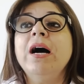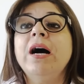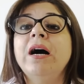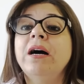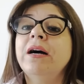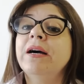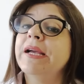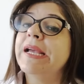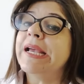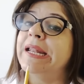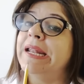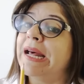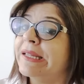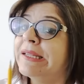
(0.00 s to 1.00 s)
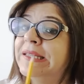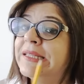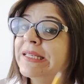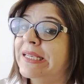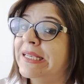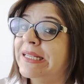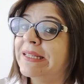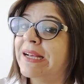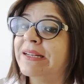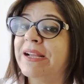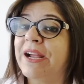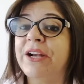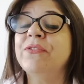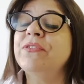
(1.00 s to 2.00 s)
Another thing
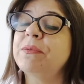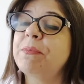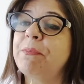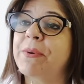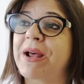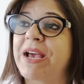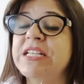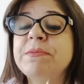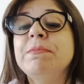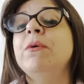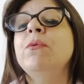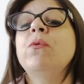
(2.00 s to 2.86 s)
that kind of surprised me